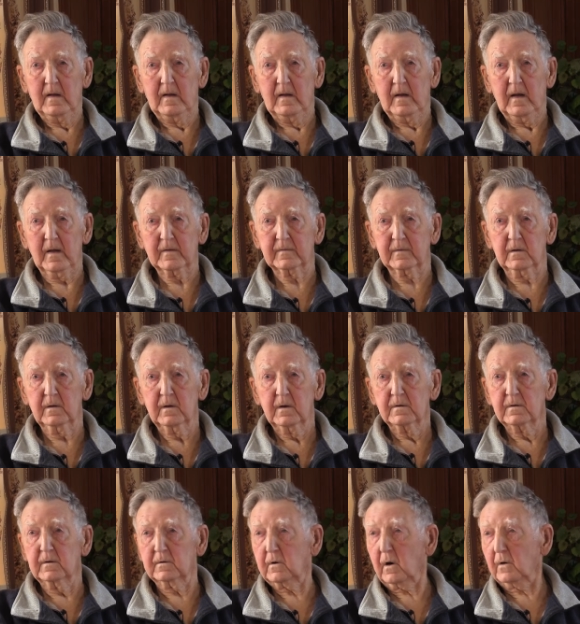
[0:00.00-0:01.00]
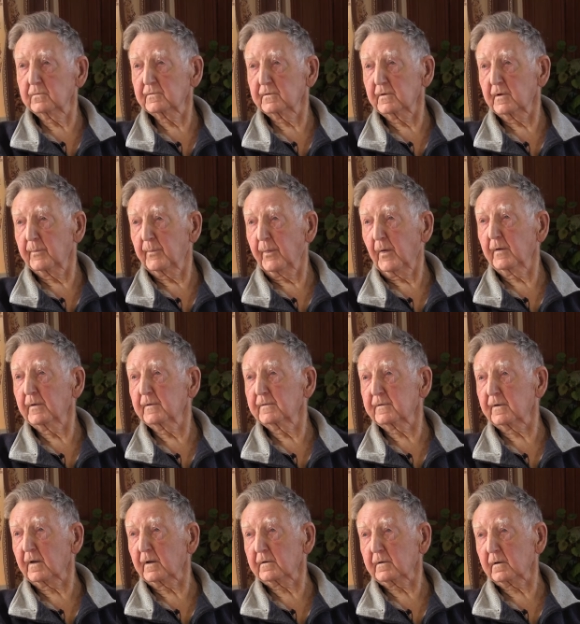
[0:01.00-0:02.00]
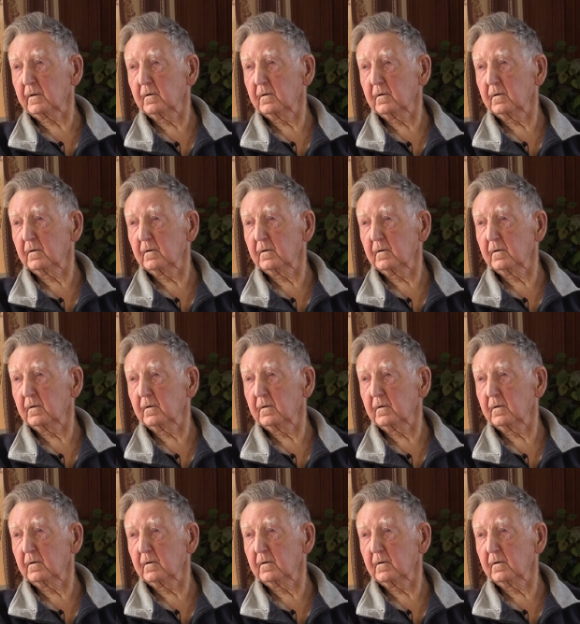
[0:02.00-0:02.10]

I said, you go to the Polytech.